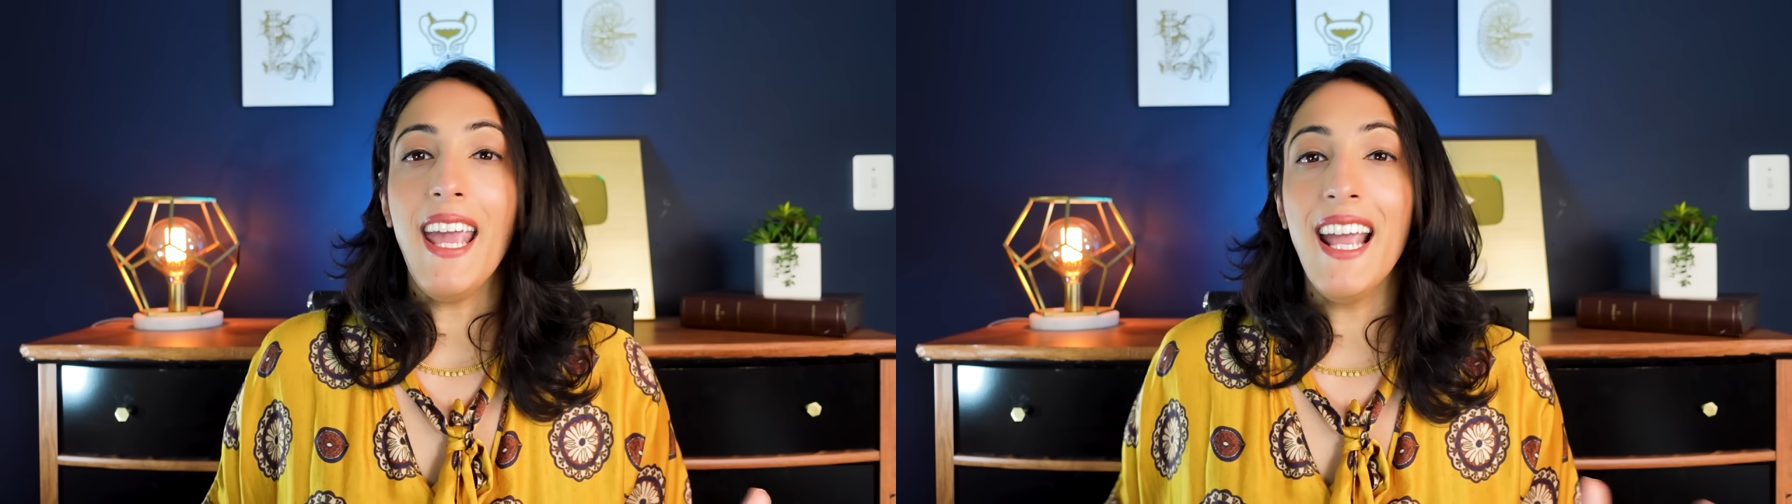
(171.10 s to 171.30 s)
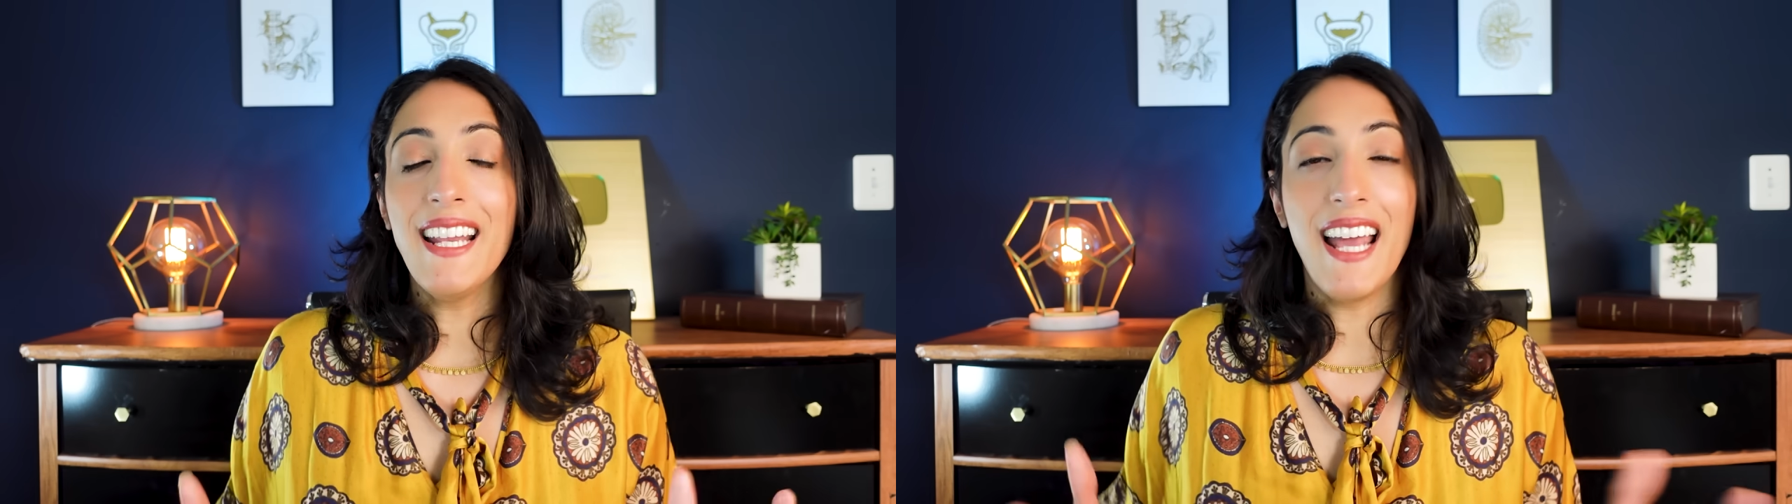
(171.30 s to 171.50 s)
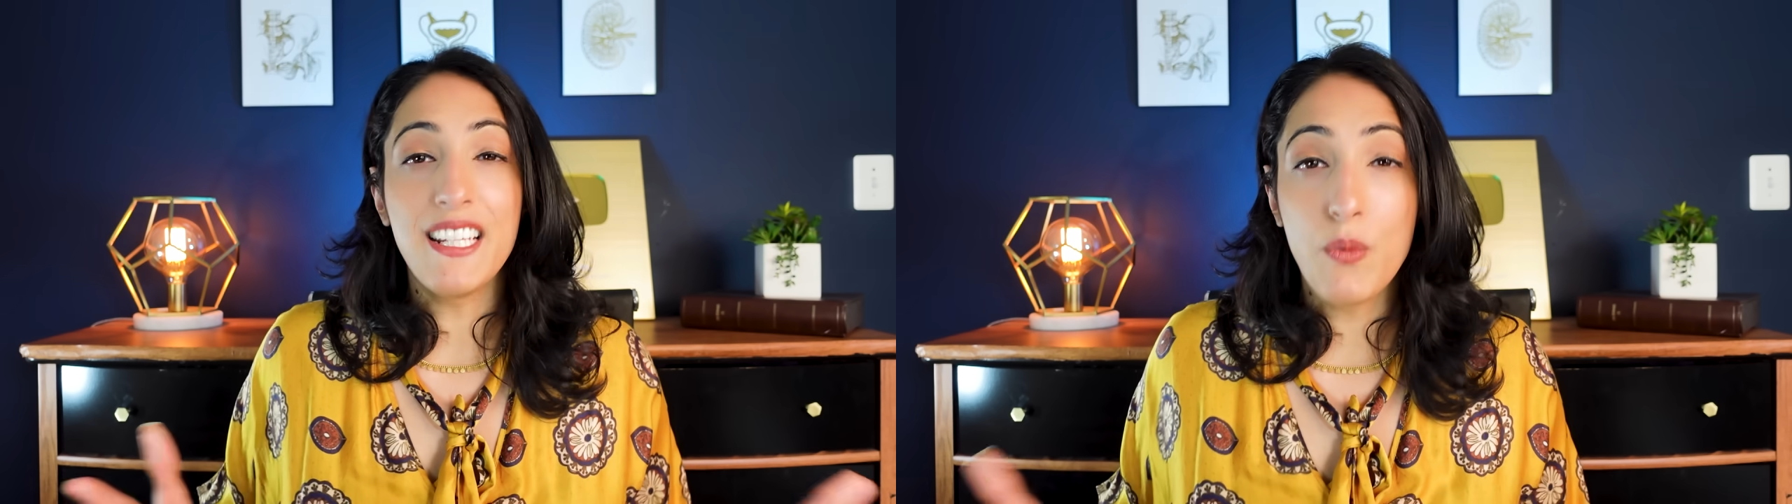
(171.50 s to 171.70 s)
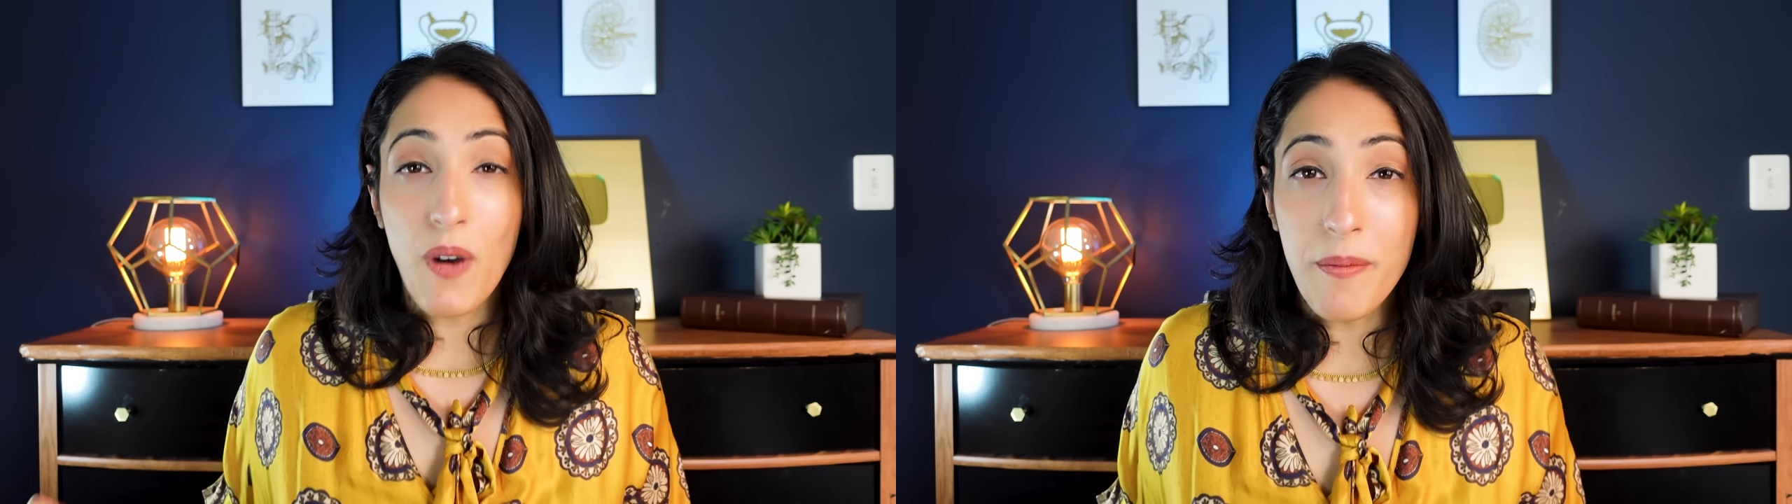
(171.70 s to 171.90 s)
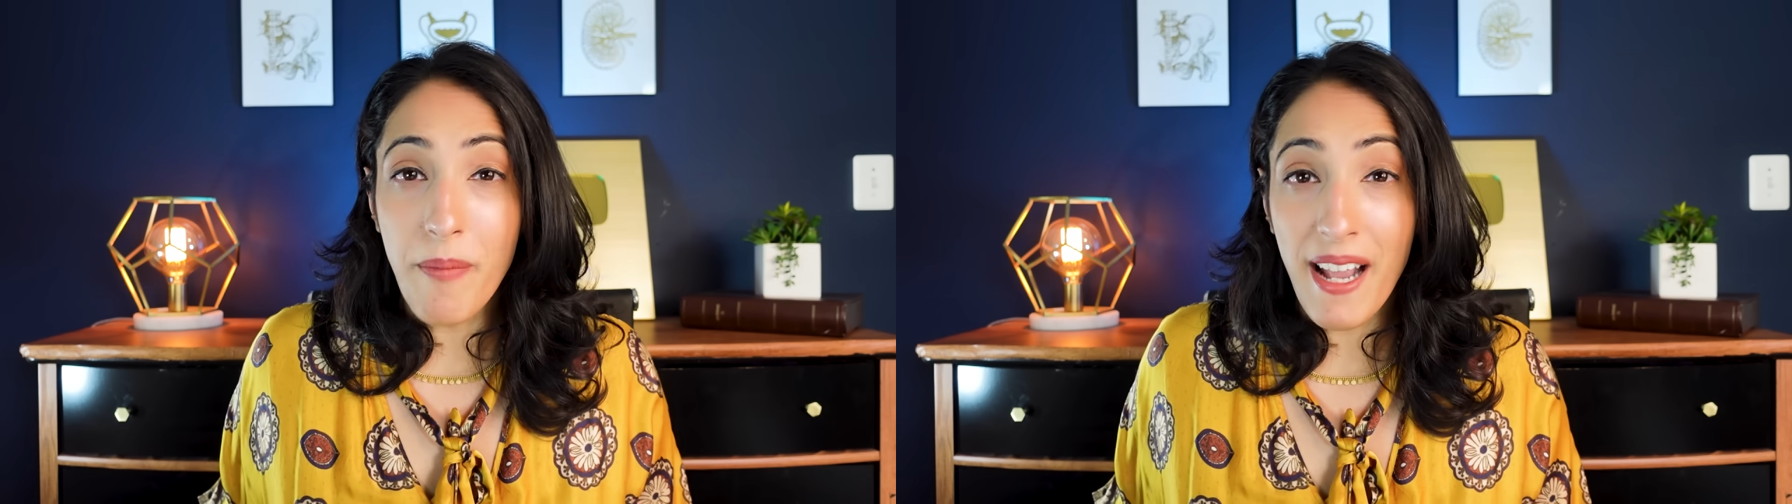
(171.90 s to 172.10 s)
And as
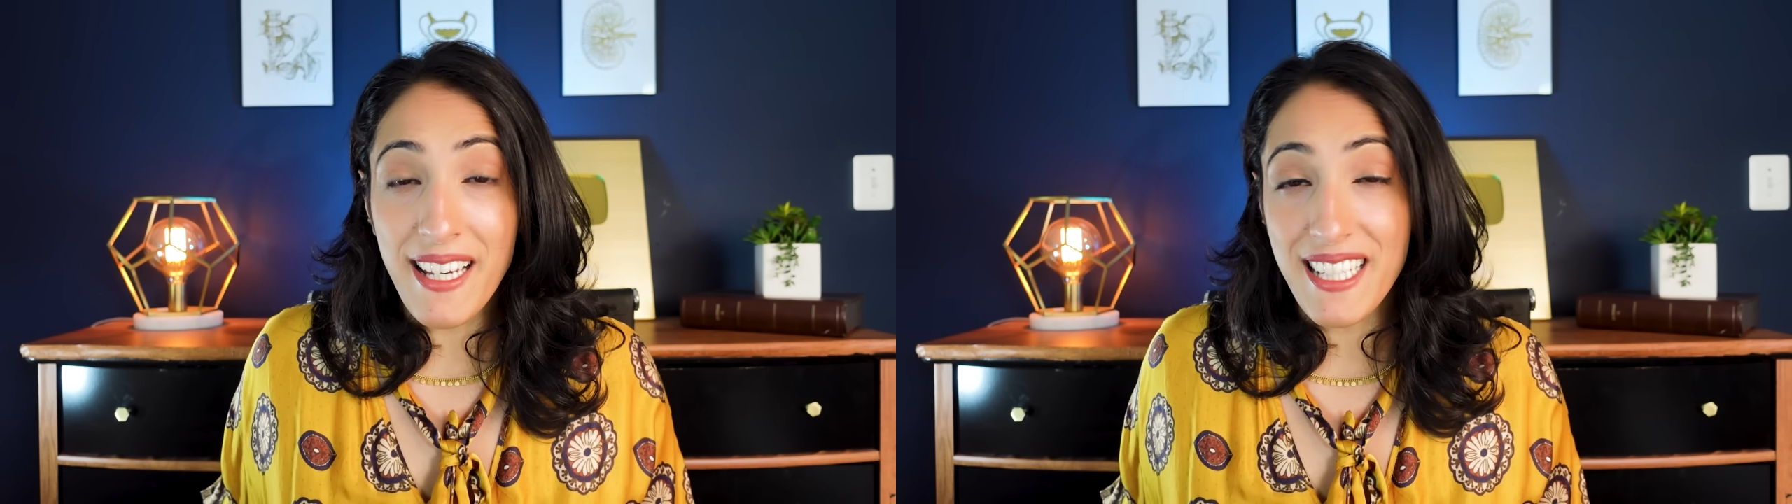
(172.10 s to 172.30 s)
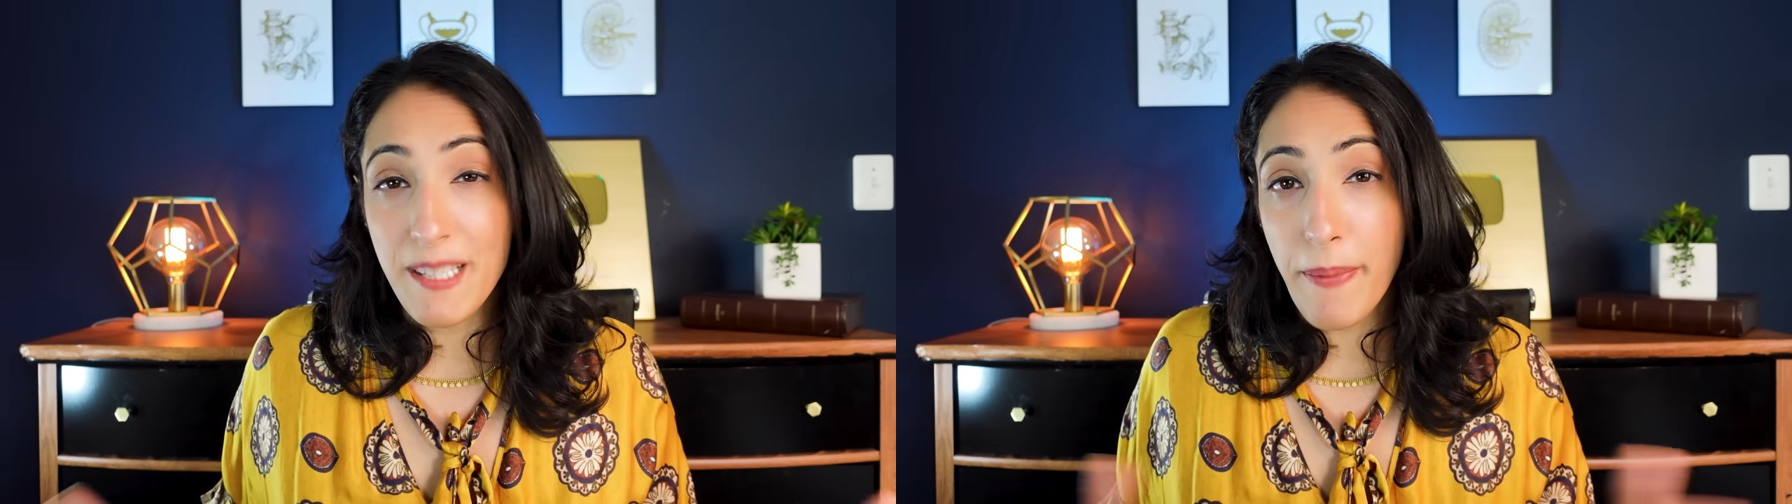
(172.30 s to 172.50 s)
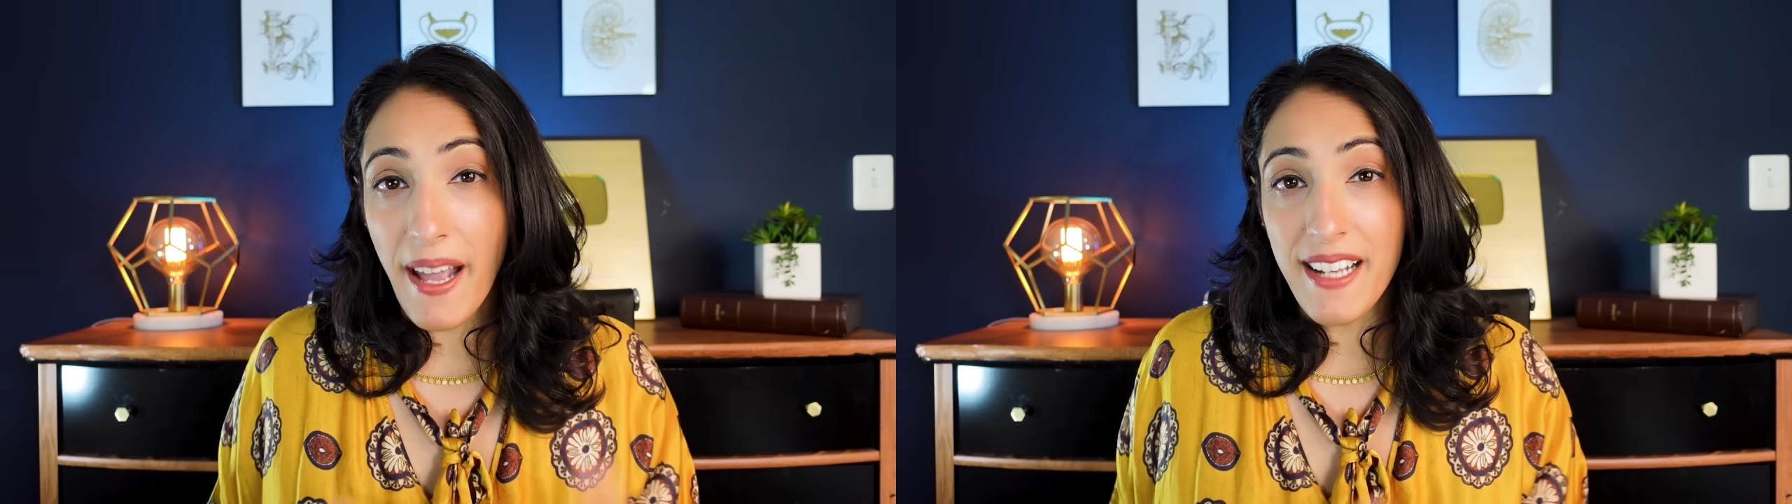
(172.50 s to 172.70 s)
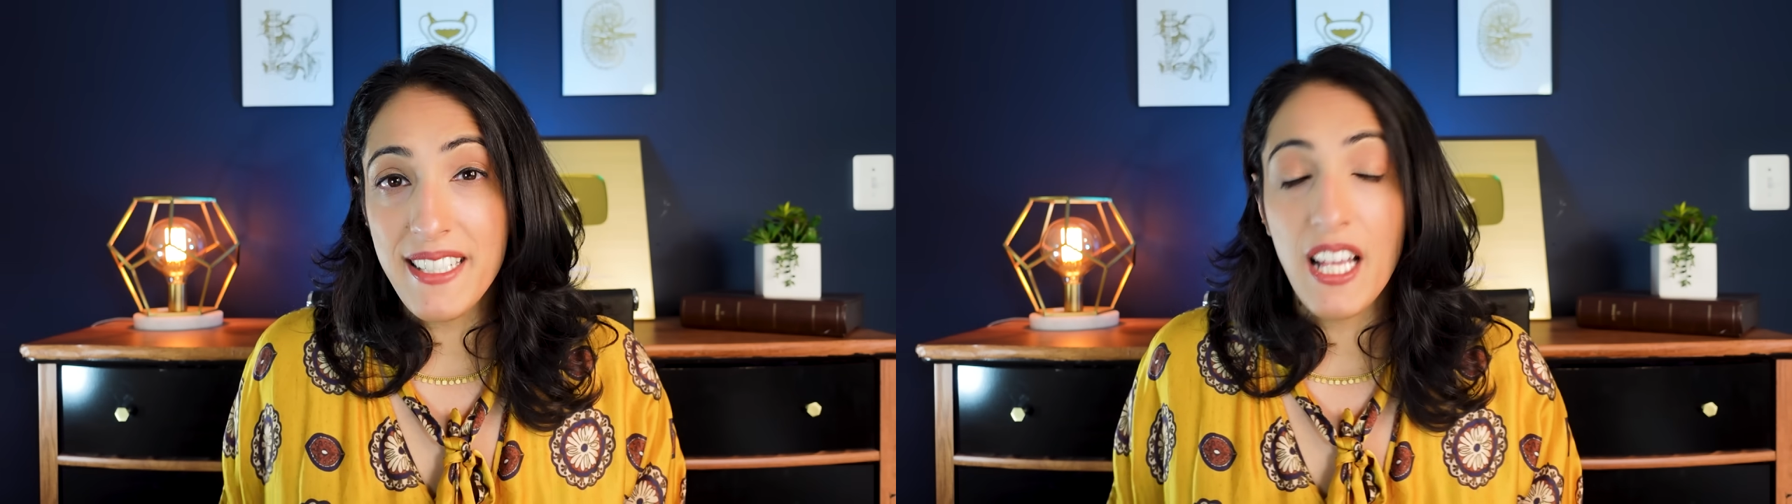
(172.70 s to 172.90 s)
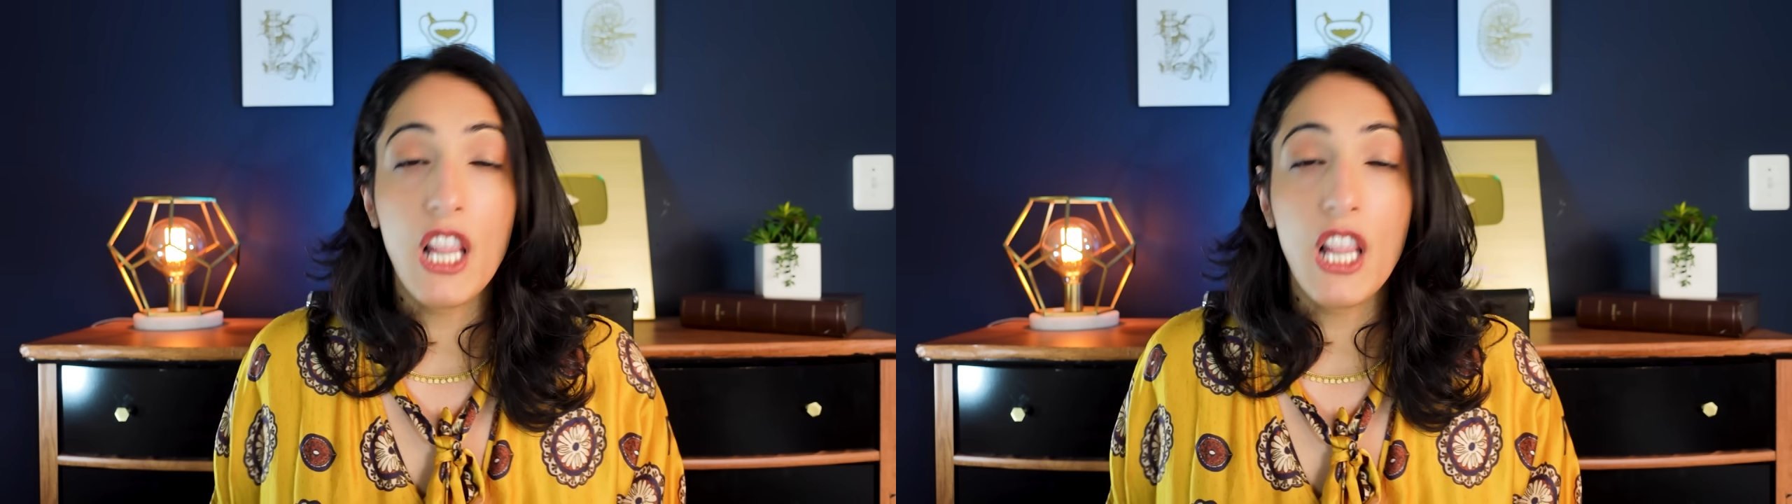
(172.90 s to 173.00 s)
one might expect,